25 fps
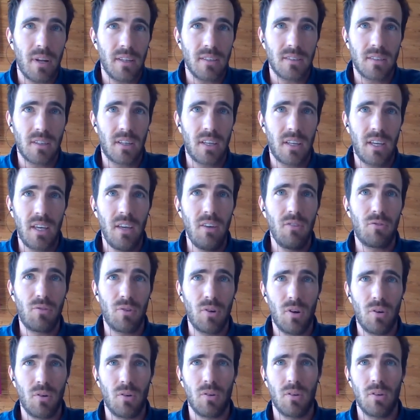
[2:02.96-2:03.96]
plays a key
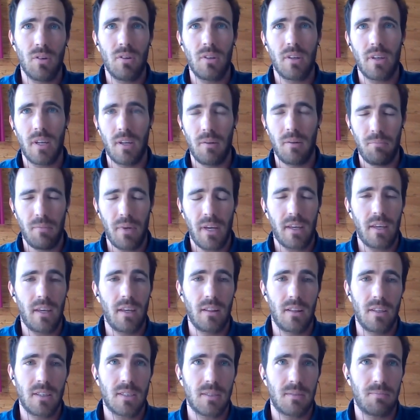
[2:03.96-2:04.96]
role in
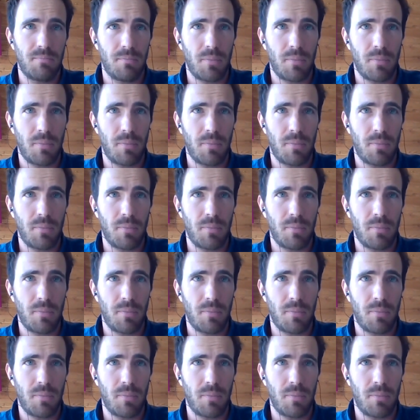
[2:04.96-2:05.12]
making this